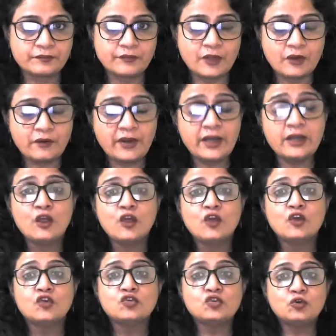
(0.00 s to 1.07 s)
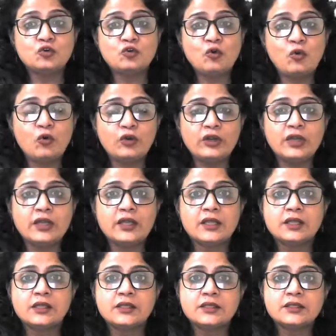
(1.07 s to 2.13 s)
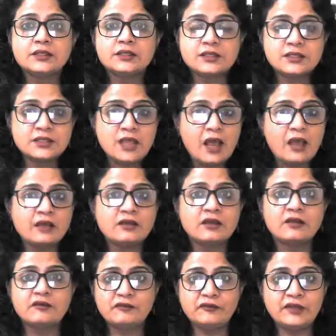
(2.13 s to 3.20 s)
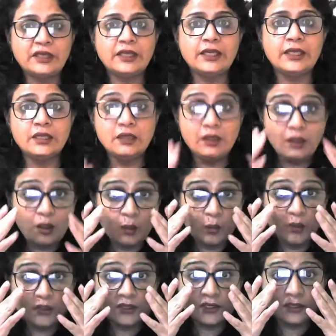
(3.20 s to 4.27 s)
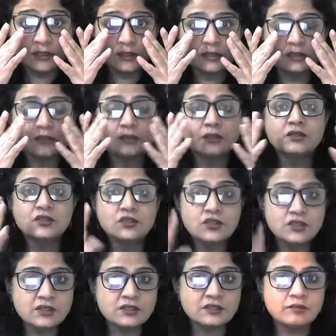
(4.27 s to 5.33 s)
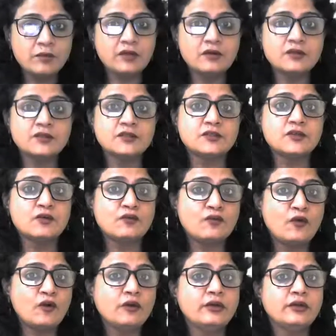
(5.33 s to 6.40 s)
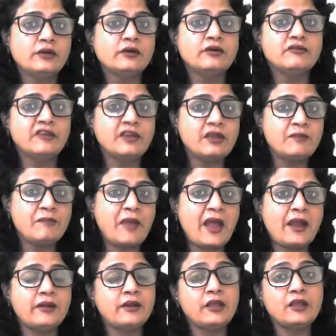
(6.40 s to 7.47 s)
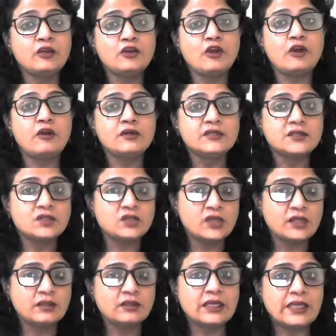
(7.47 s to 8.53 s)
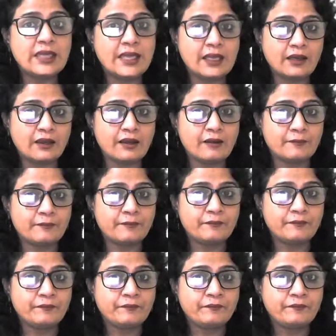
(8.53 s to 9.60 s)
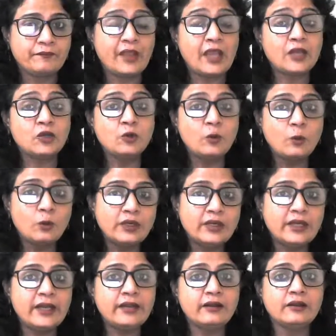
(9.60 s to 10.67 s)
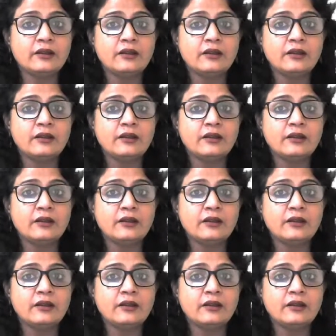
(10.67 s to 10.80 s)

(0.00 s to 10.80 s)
All right. So don't start feeling nervous just because you faltered very bad in your strength area, and don't let